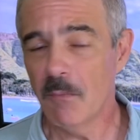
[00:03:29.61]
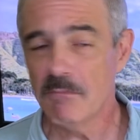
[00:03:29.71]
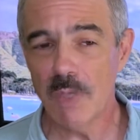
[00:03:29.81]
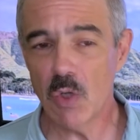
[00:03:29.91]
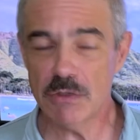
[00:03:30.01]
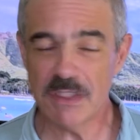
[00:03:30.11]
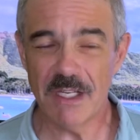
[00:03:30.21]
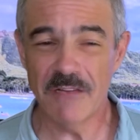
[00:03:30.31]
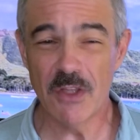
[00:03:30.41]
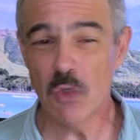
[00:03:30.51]
Most
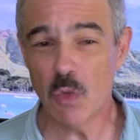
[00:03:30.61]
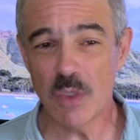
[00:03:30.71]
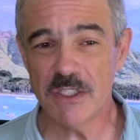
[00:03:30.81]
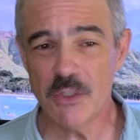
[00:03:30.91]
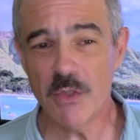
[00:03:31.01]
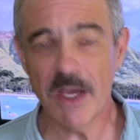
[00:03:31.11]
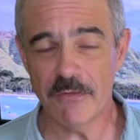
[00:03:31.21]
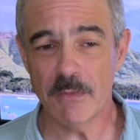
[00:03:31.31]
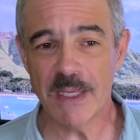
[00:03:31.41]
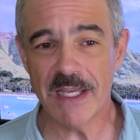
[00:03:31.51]
of the noise you
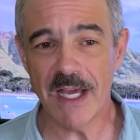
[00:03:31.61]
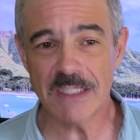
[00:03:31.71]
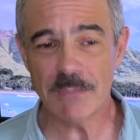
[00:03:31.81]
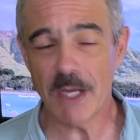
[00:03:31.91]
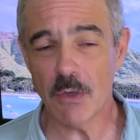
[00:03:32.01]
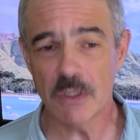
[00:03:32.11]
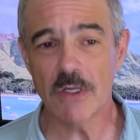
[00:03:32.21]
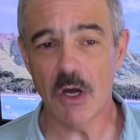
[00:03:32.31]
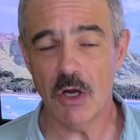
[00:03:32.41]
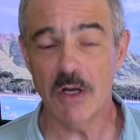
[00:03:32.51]
get from a gas-powered
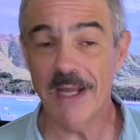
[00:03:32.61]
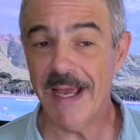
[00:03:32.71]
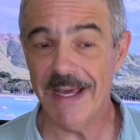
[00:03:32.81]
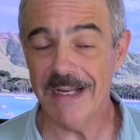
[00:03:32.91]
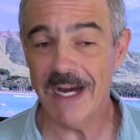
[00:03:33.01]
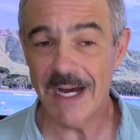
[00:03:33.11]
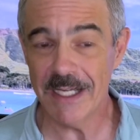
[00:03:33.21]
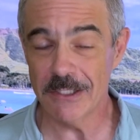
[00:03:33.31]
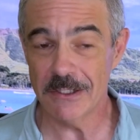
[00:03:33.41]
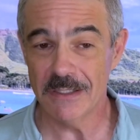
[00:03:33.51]
car at
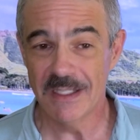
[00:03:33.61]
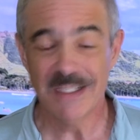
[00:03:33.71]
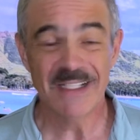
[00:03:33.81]
idle